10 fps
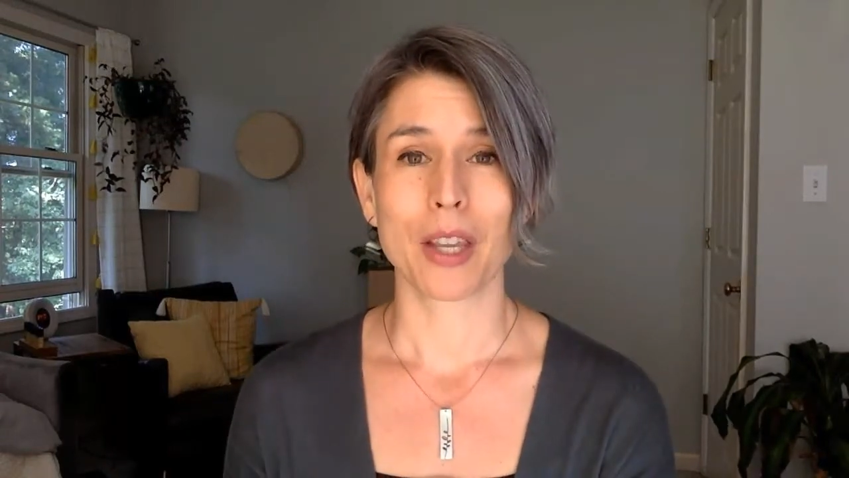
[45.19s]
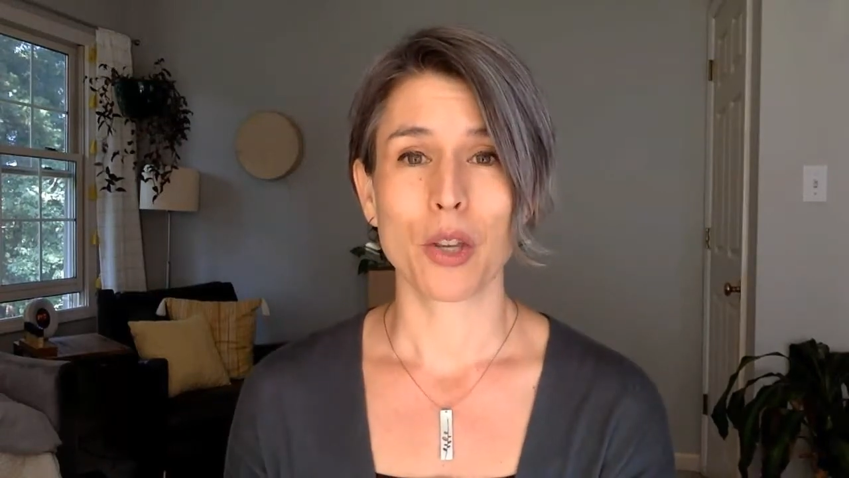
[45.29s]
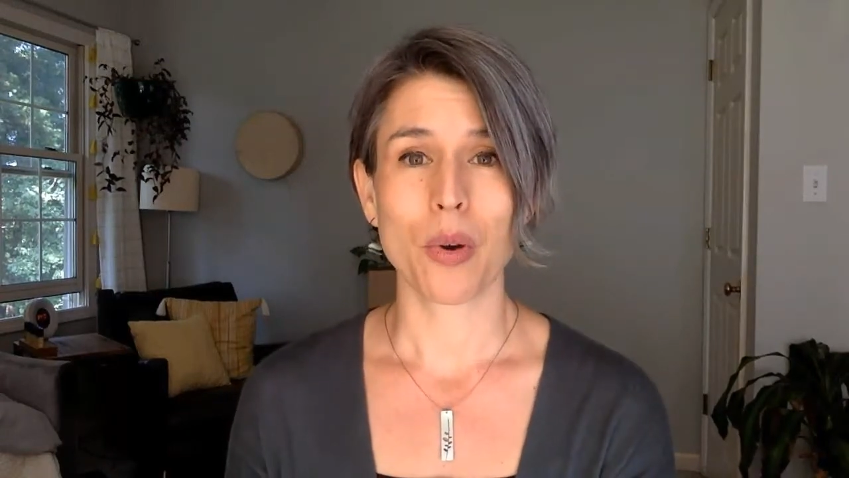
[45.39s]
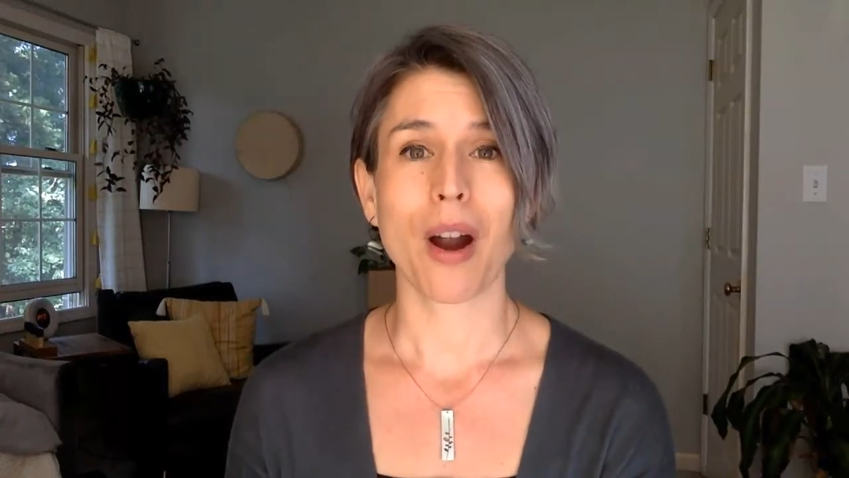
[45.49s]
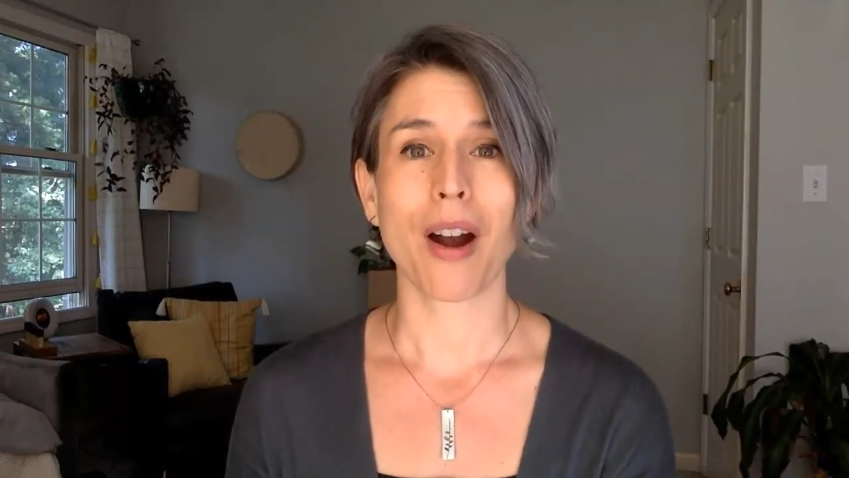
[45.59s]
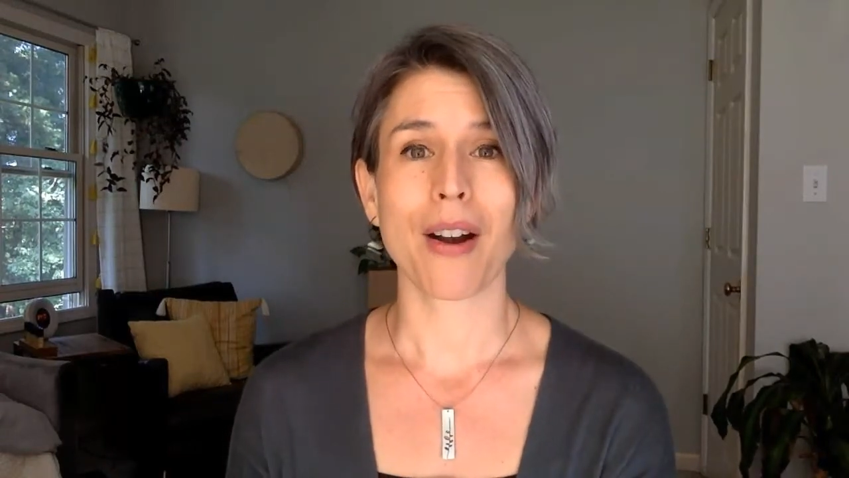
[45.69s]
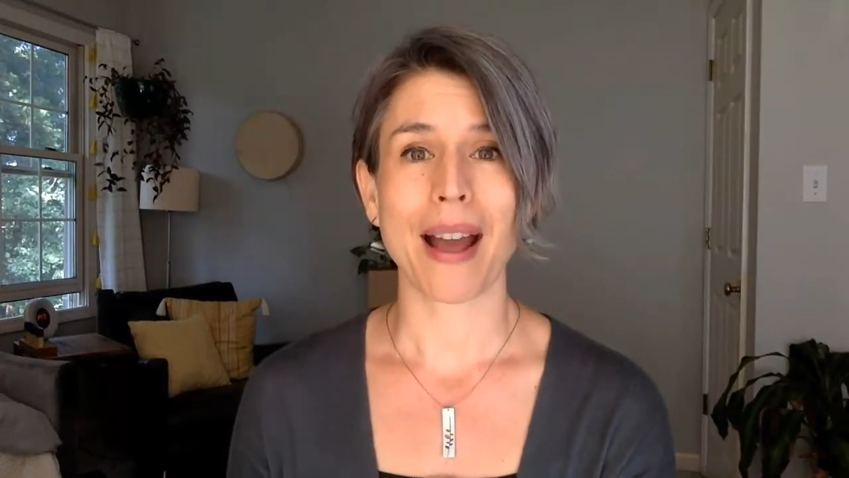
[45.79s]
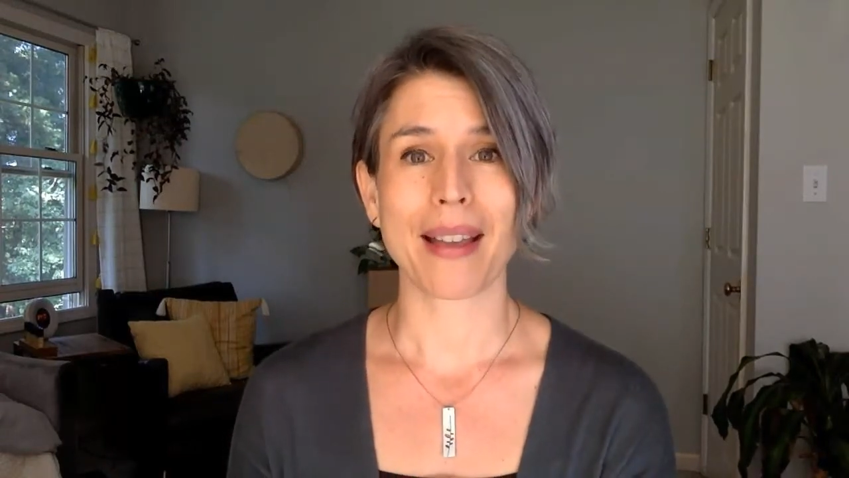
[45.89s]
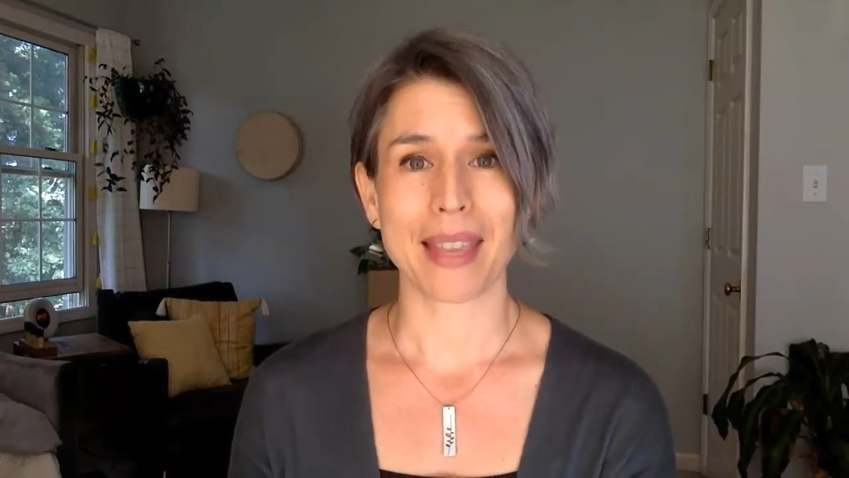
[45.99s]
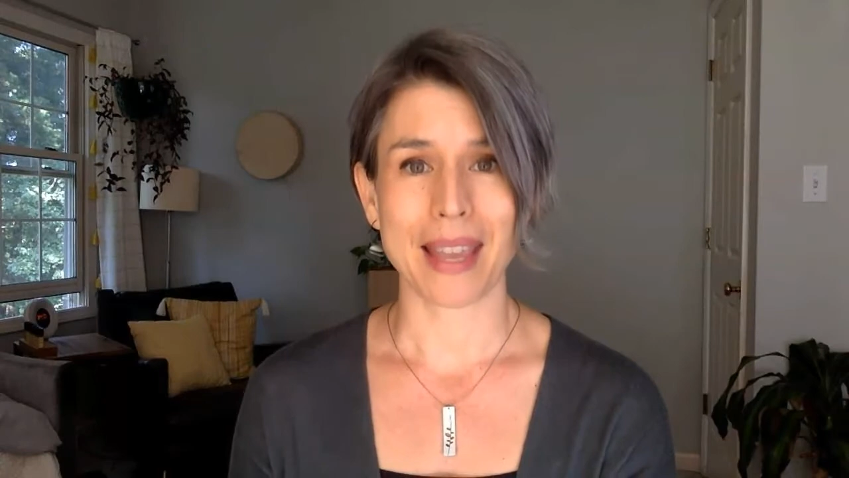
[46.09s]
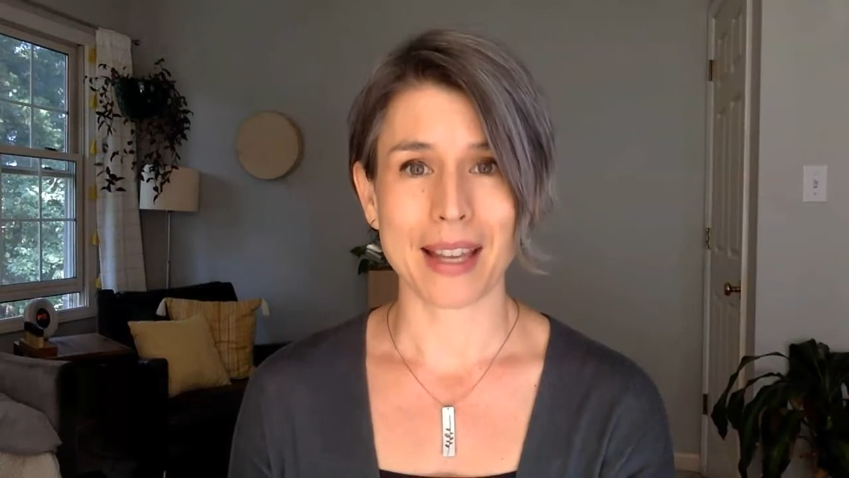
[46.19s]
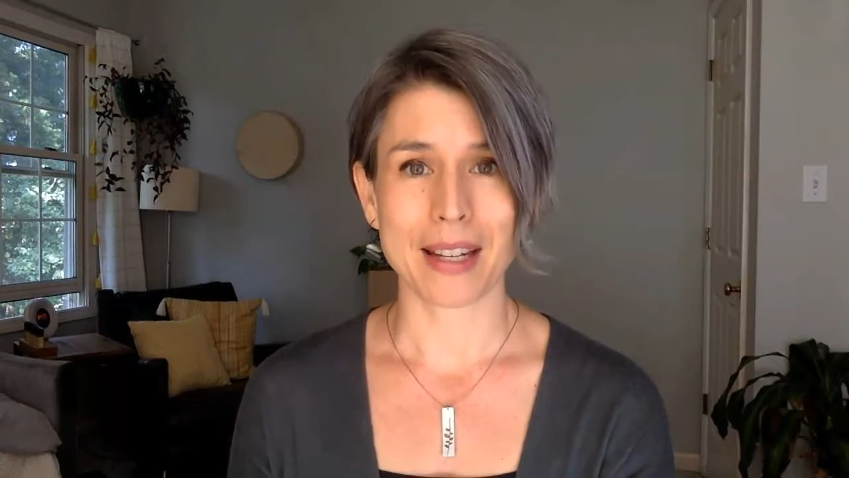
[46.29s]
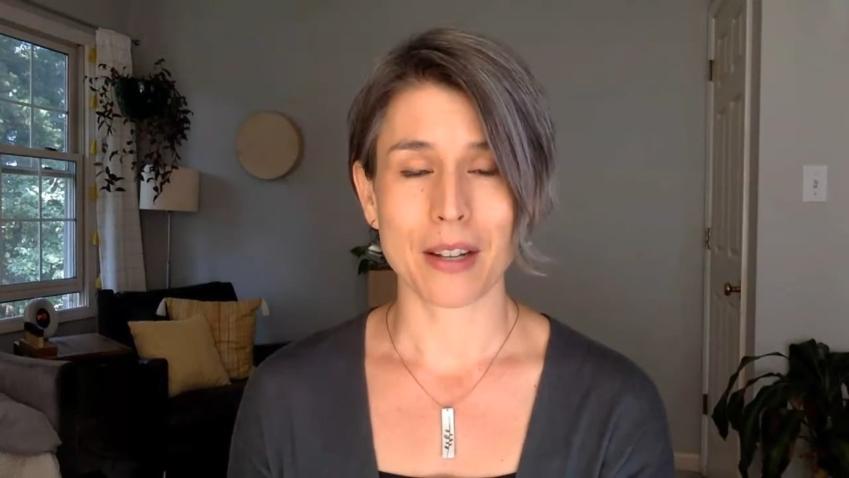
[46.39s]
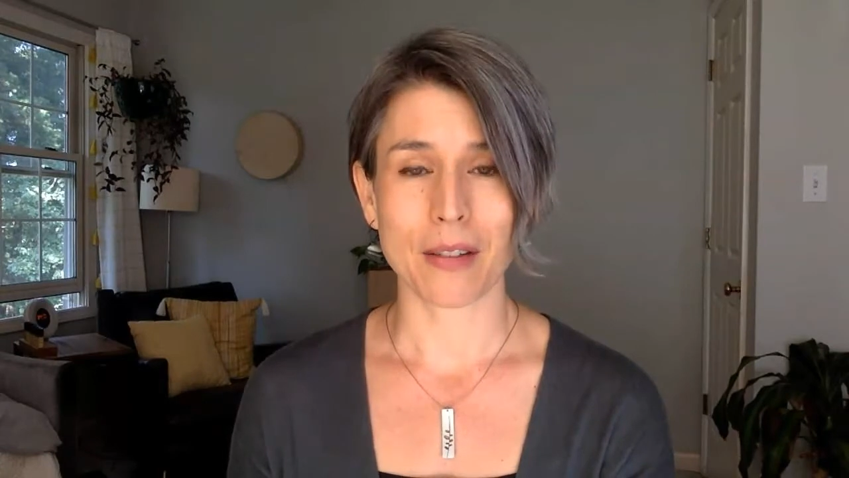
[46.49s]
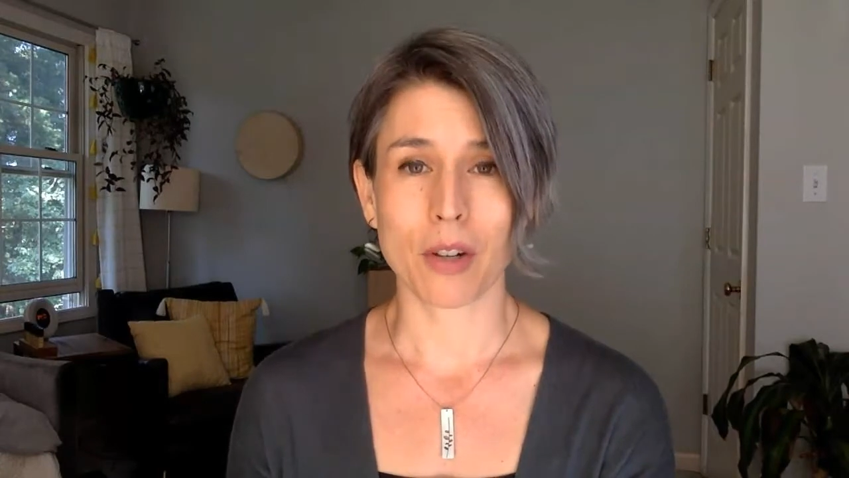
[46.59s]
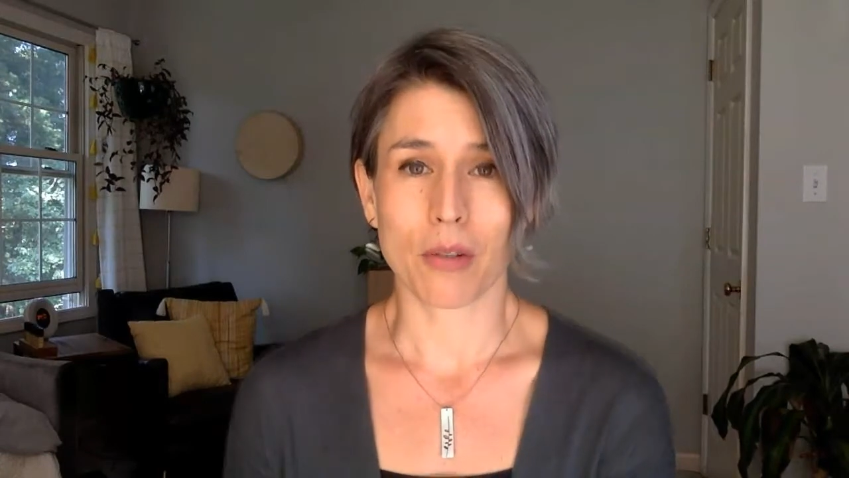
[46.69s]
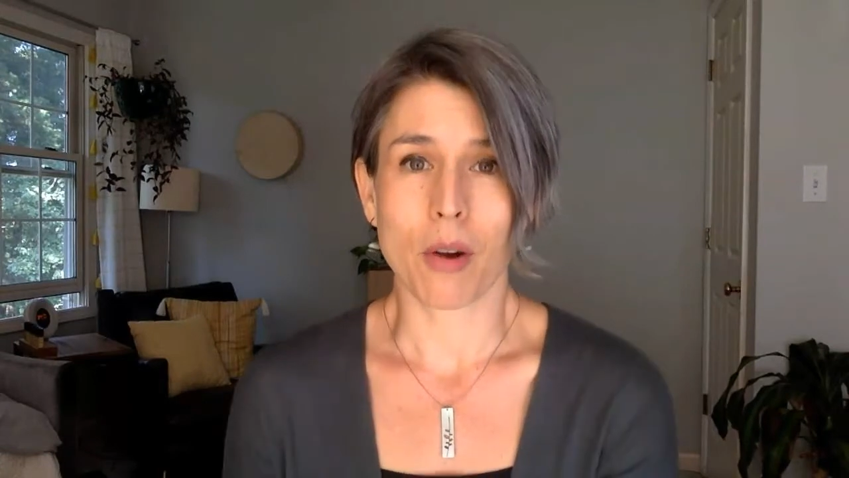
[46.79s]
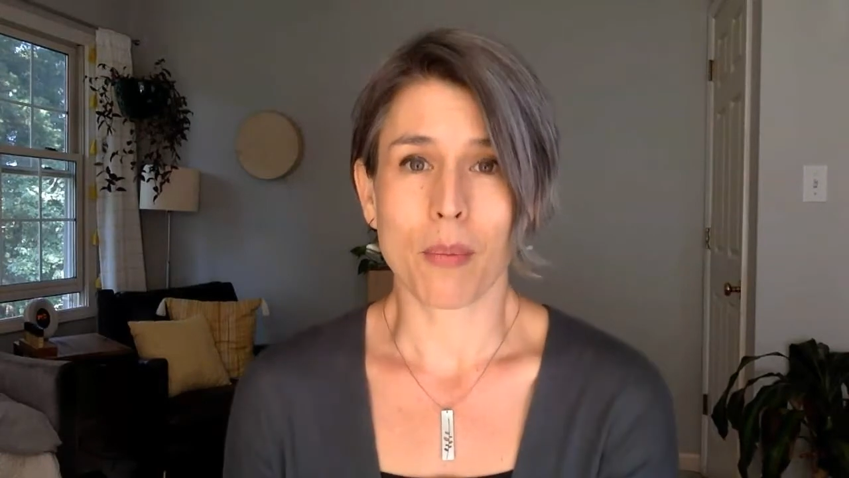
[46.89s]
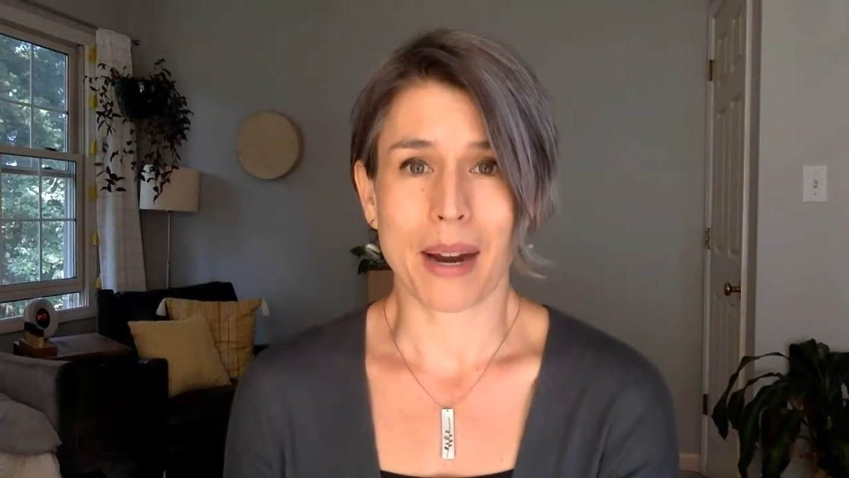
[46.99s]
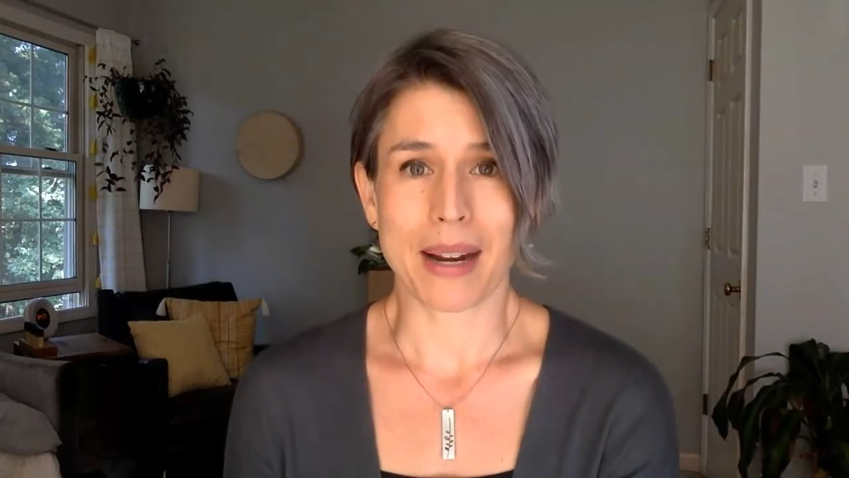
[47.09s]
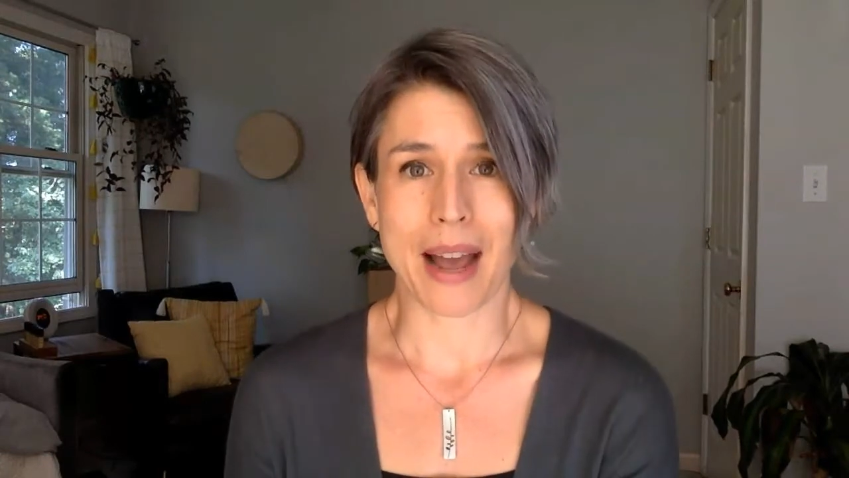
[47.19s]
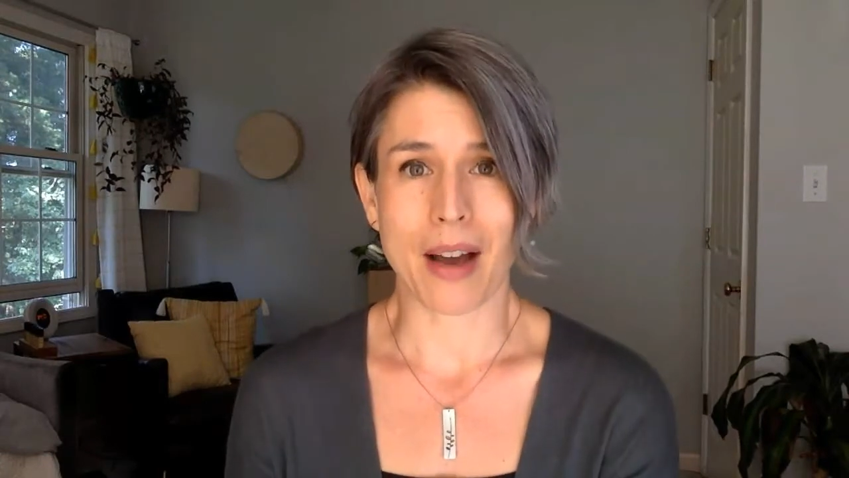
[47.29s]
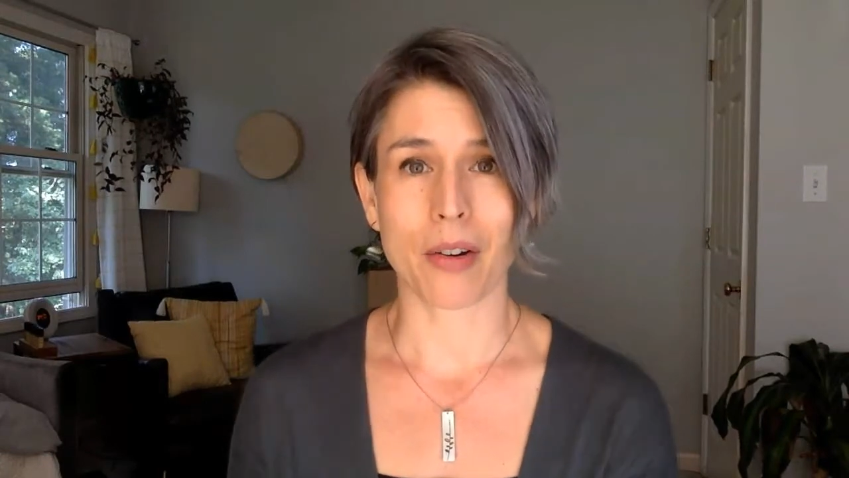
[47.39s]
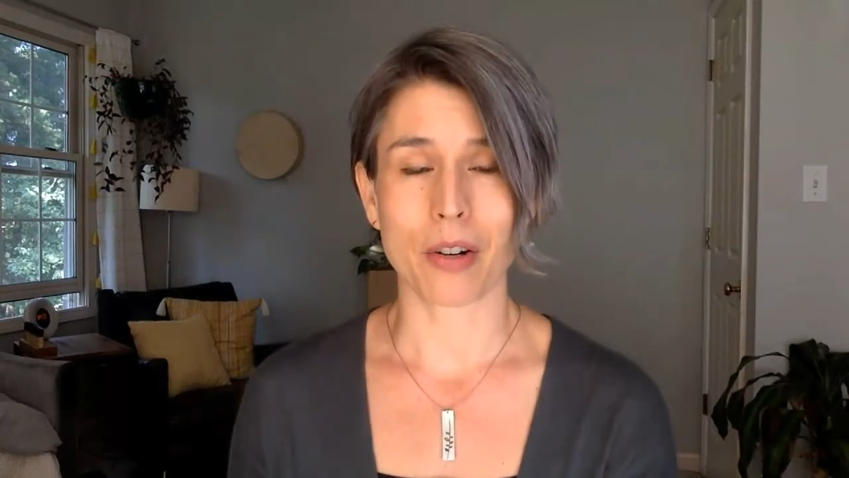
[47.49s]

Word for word: you are at the end of your rope right now,